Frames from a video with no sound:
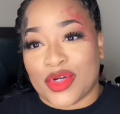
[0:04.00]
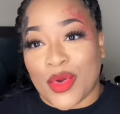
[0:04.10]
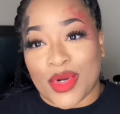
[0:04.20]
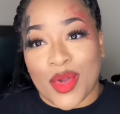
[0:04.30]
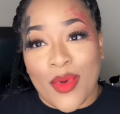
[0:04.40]

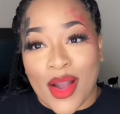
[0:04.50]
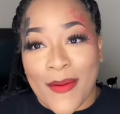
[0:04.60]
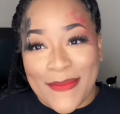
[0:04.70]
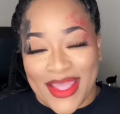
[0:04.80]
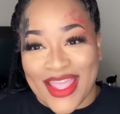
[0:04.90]
oldie,
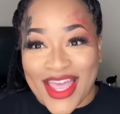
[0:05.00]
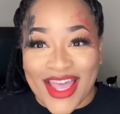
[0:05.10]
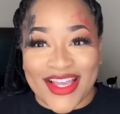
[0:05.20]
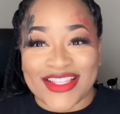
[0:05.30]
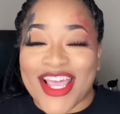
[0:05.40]
welcome back
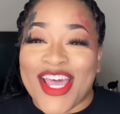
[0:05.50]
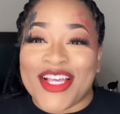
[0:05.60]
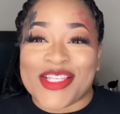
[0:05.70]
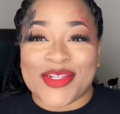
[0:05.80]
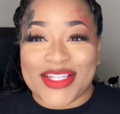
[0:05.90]
guys.
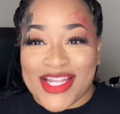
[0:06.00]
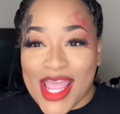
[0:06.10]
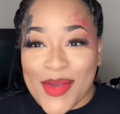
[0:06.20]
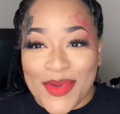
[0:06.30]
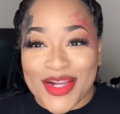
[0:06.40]
So
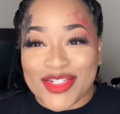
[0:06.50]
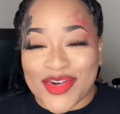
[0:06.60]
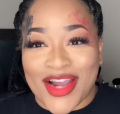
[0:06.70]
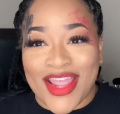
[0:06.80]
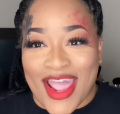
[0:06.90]
today we are
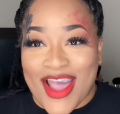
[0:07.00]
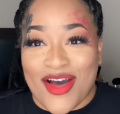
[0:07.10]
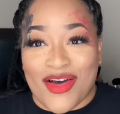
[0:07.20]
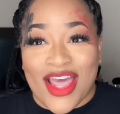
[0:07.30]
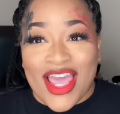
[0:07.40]
trying
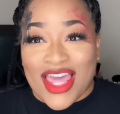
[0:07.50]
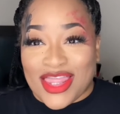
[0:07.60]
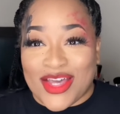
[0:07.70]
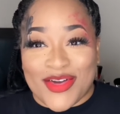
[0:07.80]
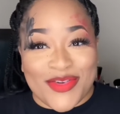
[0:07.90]
out
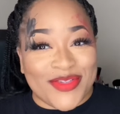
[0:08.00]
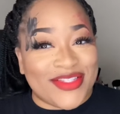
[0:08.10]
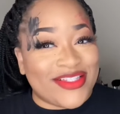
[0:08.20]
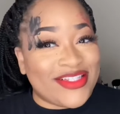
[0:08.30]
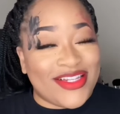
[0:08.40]

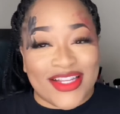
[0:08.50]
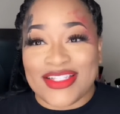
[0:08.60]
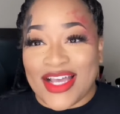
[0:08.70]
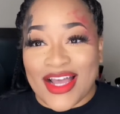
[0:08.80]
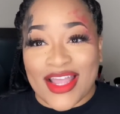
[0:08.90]
those
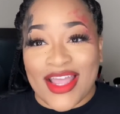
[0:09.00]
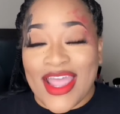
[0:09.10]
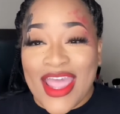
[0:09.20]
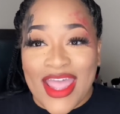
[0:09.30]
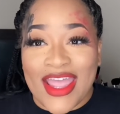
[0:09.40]
TikTok
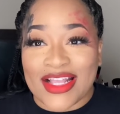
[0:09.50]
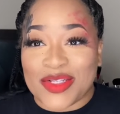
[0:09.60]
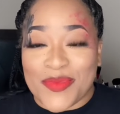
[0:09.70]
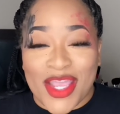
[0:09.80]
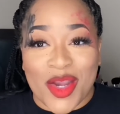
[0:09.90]
hacks,
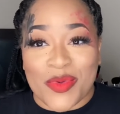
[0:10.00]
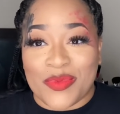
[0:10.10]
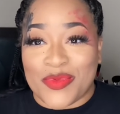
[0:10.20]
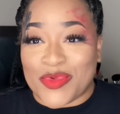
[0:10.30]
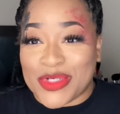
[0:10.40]
makeup
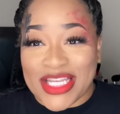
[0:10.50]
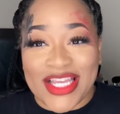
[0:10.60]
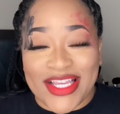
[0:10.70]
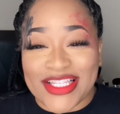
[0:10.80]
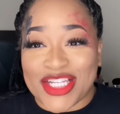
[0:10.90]

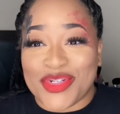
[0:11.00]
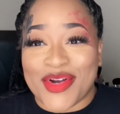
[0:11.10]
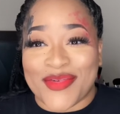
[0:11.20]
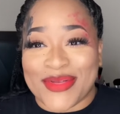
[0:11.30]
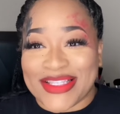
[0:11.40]
routines that you
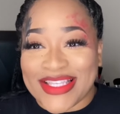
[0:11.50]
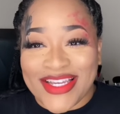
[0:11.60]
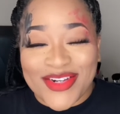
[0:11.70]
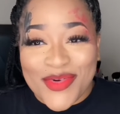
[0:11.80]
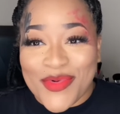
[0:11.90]
have been
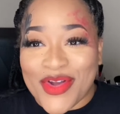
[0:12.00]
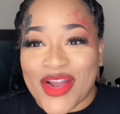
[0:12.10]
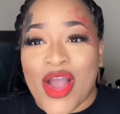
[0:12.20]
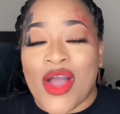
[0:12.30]
seeing going